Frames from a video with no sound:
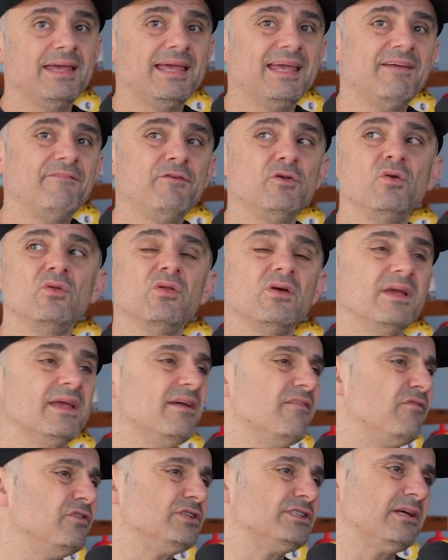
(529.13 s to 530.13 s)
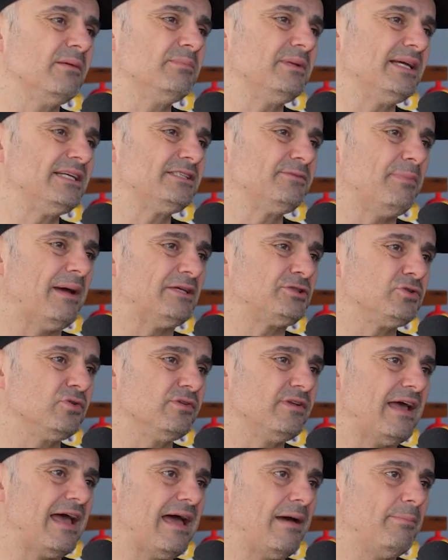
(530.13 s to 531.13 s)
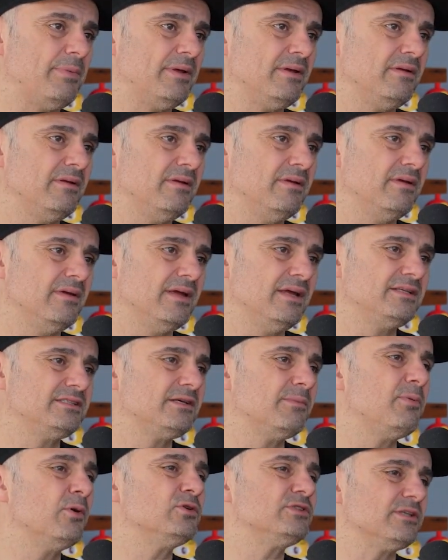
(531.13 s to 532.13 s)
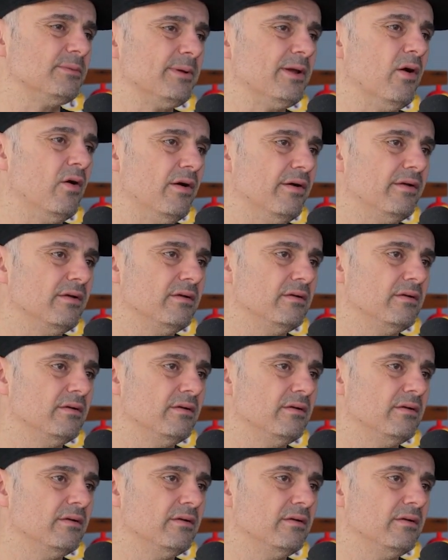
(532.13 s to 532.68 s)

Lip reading: If you're looking for something special to happen, it's supposed to be hard.